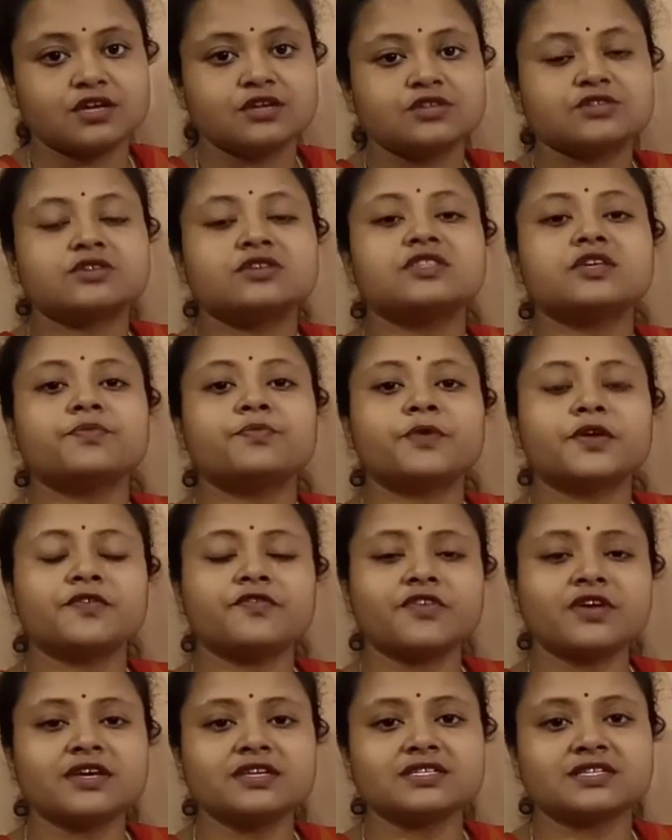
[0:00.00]
So in the
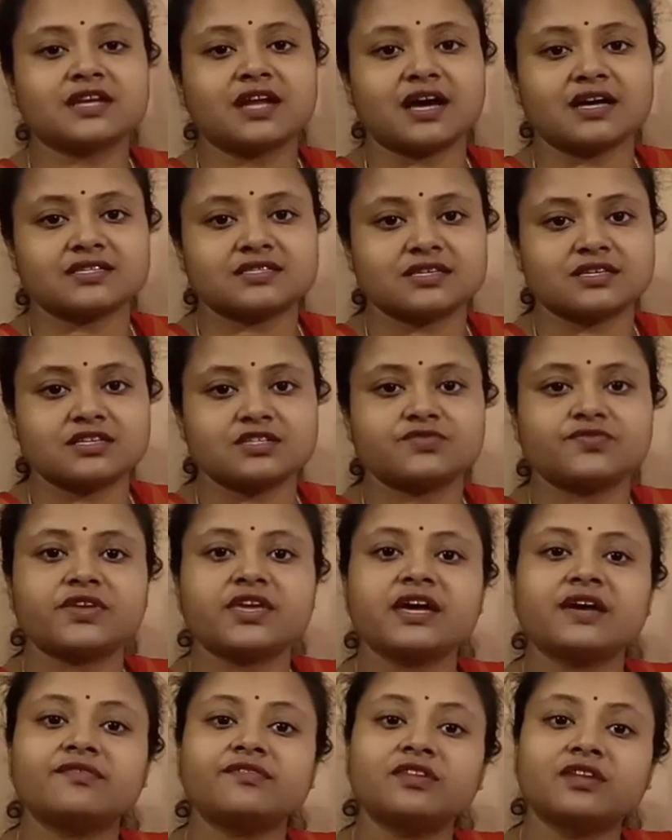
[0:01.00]
previous classes we
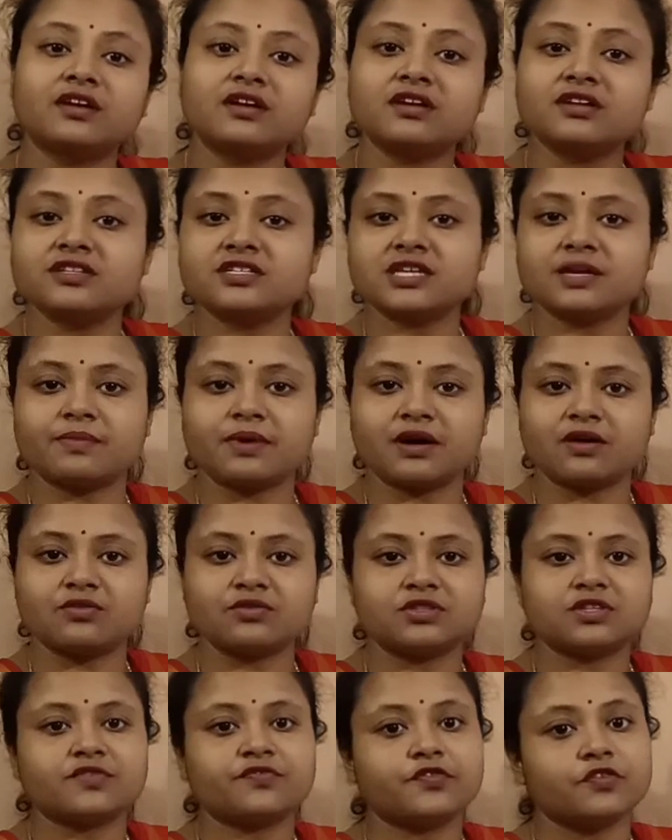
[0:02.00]
have learnt
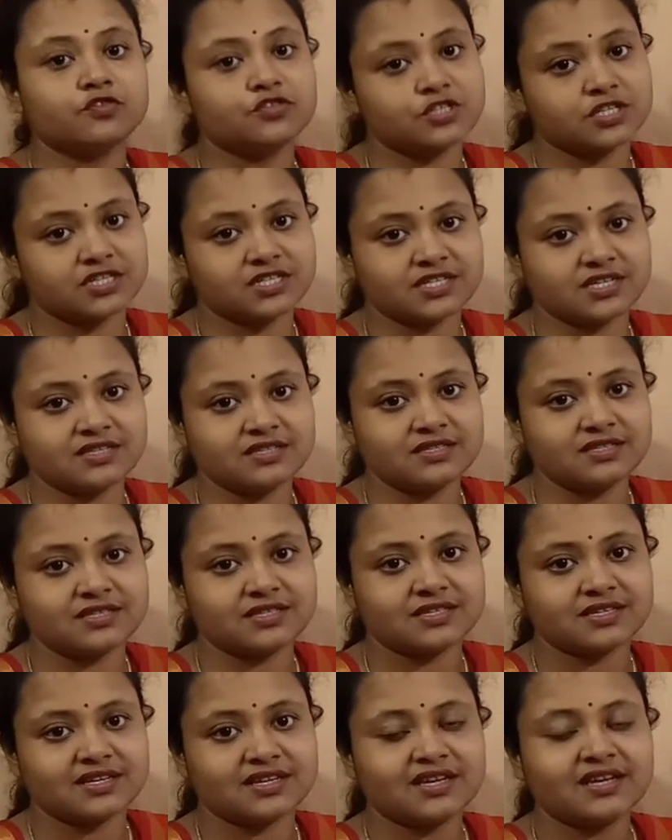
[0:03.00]
about the future tense.